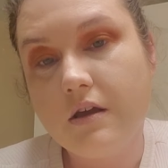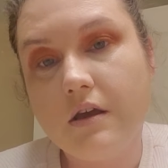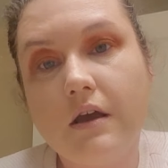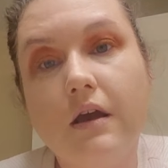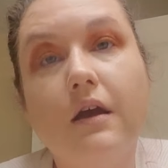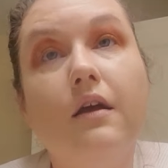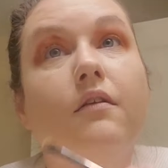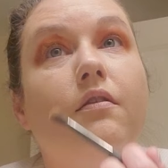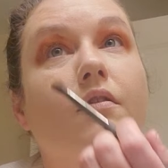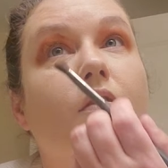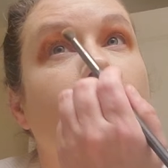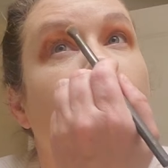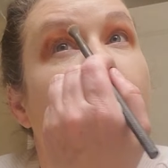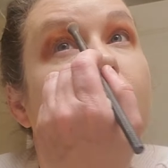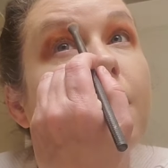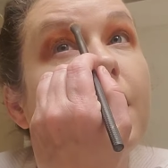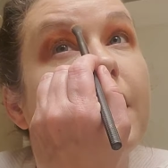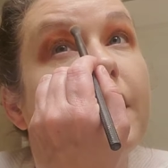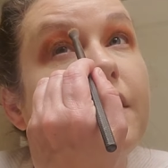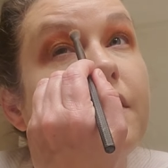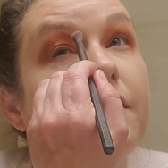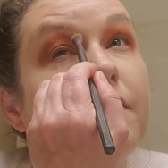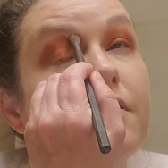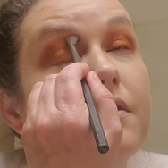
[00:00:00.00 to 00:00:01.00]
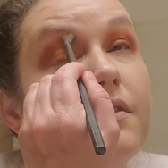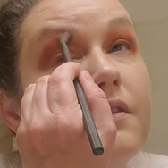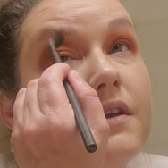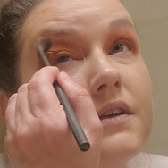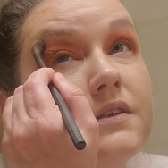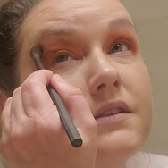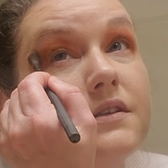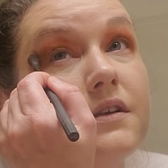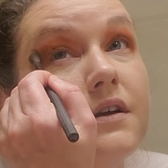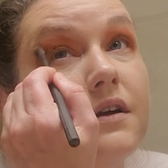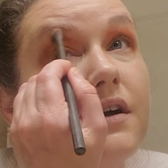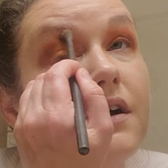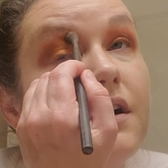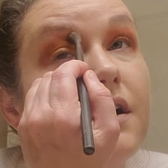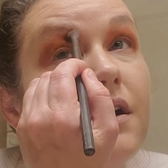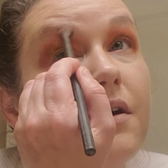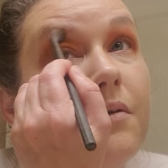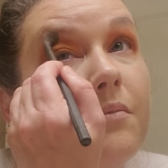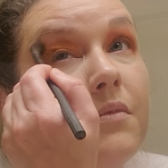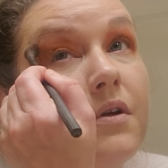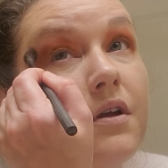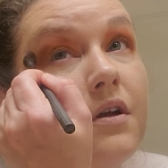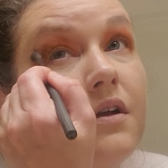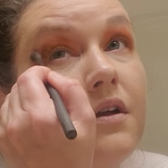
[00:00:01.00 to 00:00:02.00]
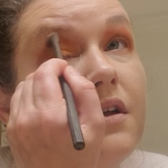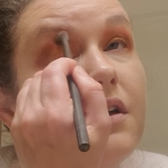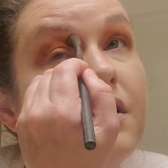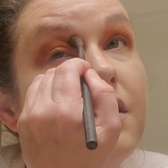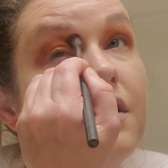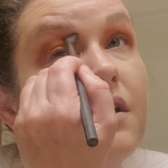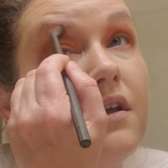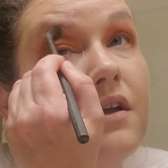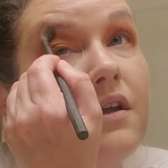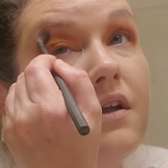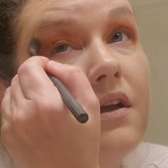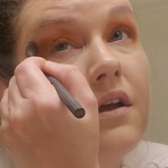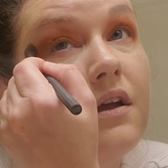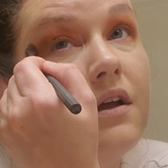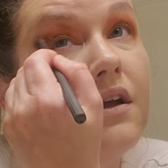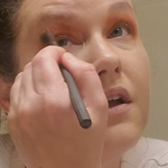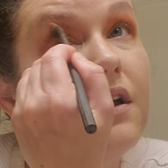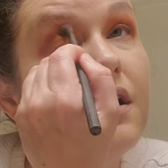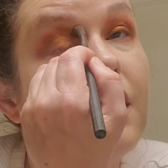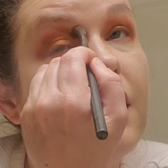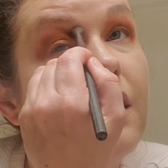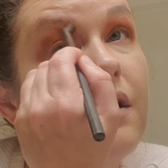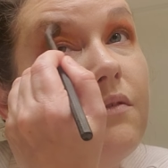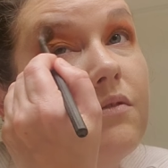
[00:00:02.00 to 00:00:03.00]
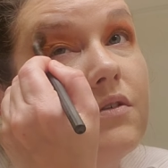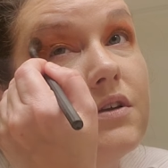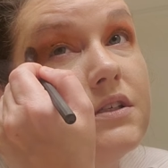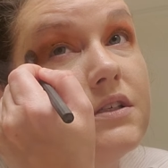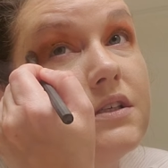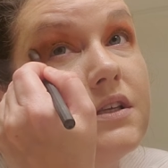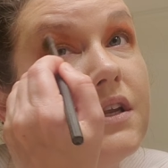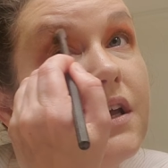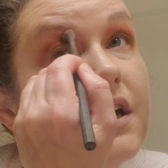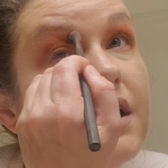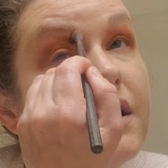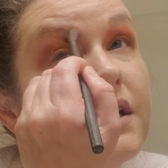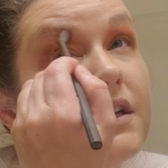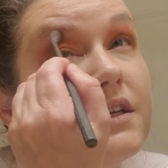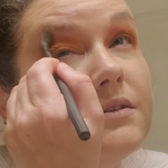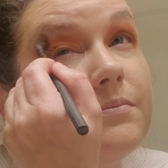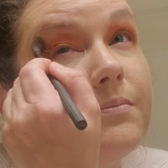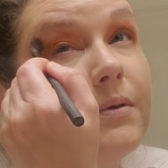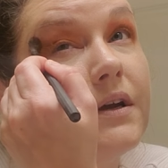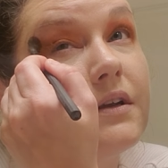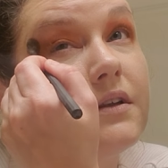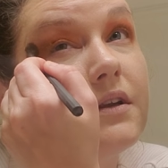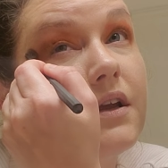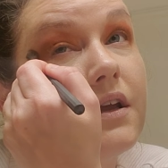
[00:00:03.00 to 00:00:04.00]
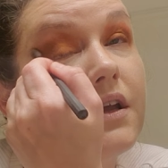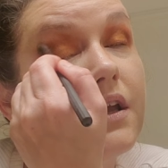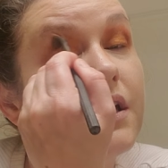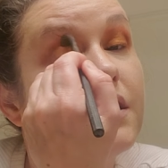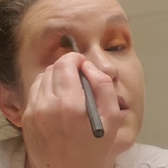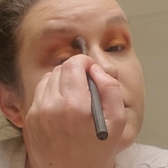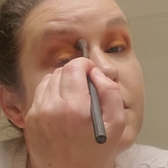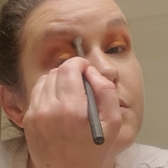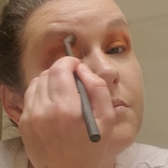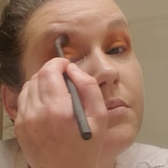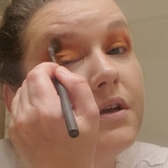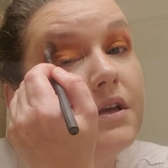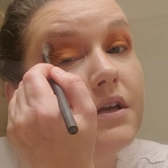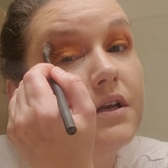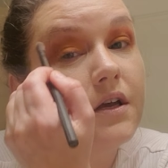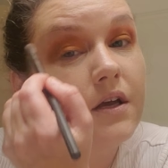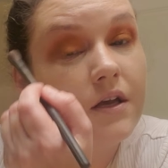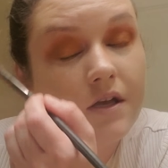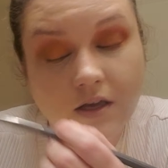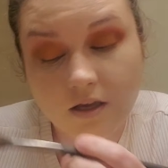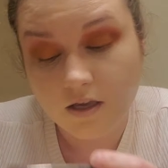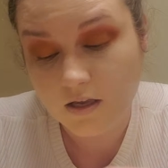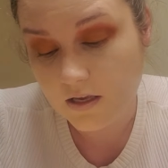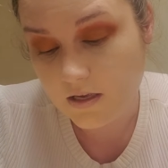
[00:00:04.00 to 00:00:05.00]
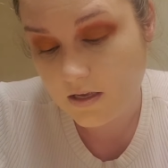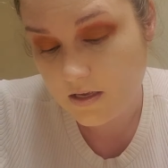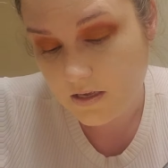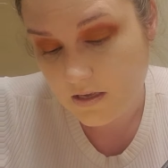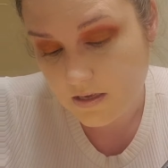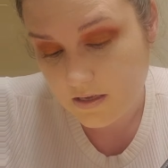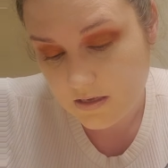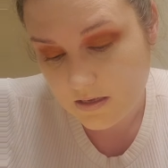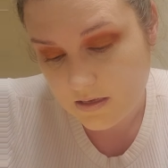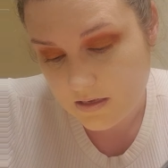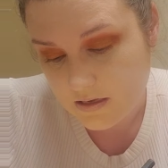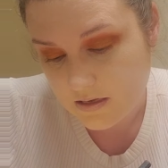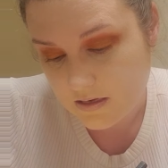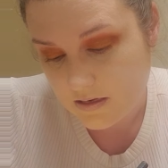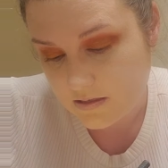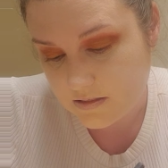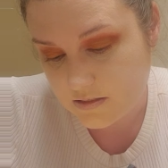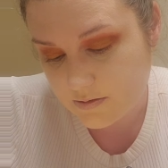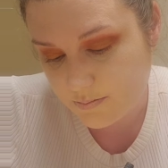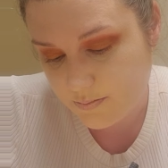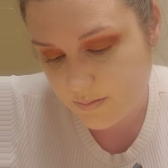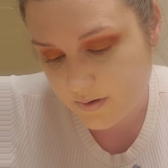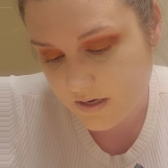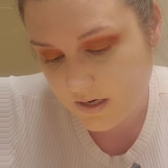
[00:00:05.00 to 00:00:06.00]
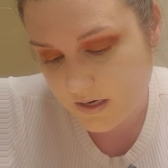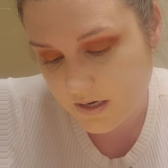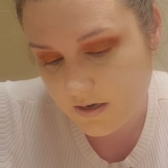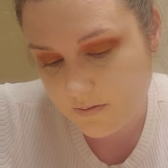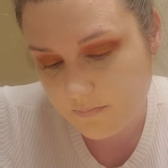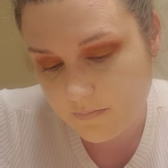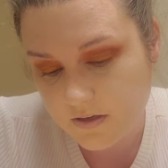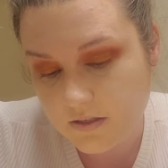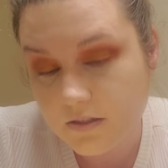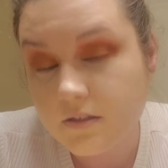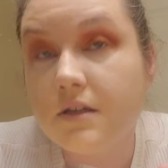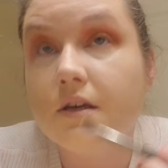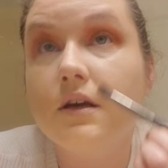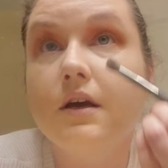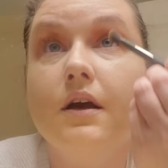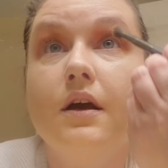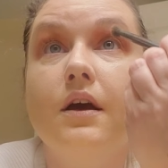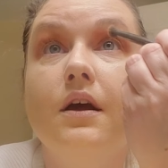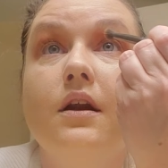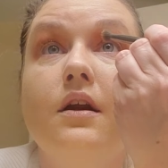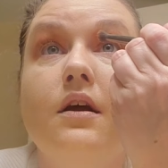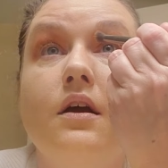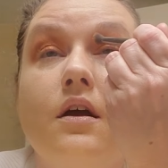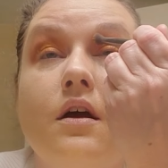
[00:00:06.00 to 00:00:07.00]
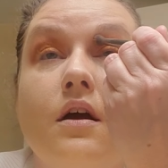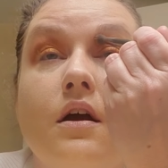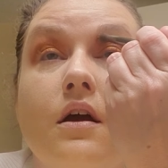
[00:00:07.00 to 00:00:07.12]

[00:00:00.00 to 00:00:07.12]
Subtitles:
and lighten this up. I was not expecting it to be as pigmented